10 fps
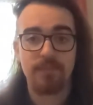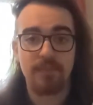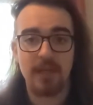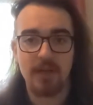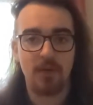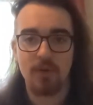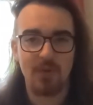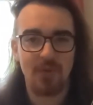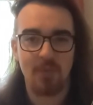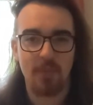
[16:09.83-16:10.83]
Yeah,
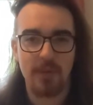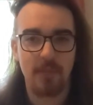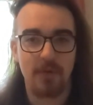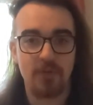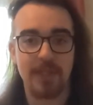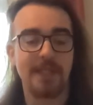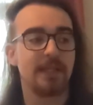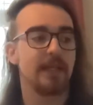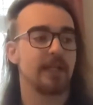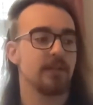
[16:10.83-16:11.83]
chorus is probably the most tricky
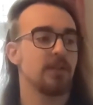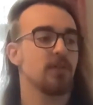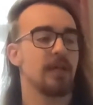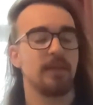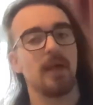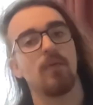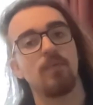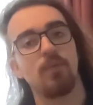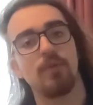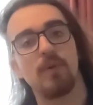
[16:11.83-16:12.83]
thing, and you'll get that
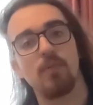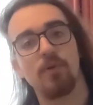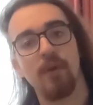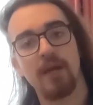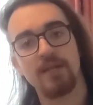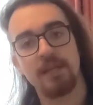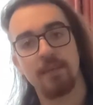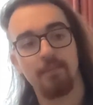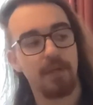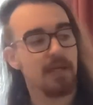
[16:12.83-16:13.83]
with a bit more practicing.
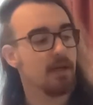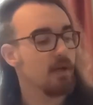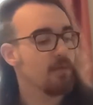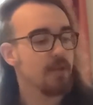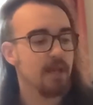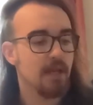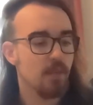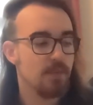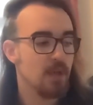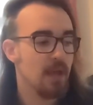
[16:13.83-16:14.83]
But yeah, hopefully that
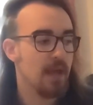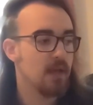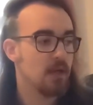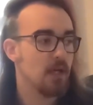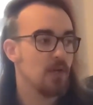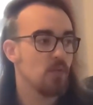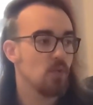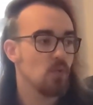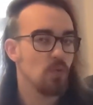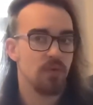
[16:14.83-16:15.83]
helped, and I
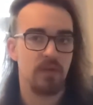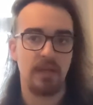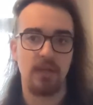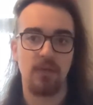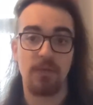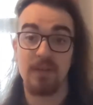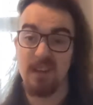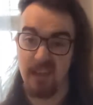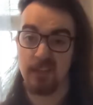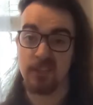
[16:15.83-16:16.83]
will see you in the
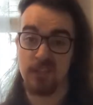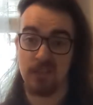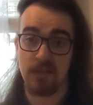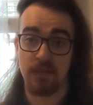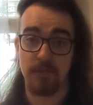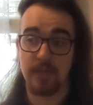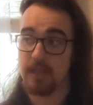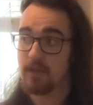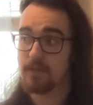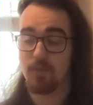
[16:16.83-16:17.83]
next
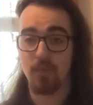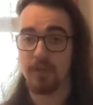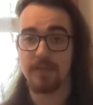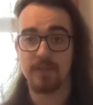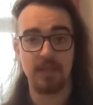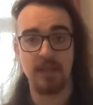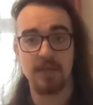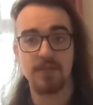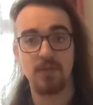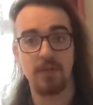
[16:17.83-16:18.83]
video. This probably isn't the
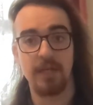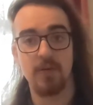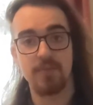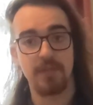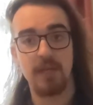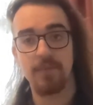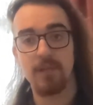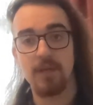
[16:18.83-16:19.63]
last song on the album, so yeah.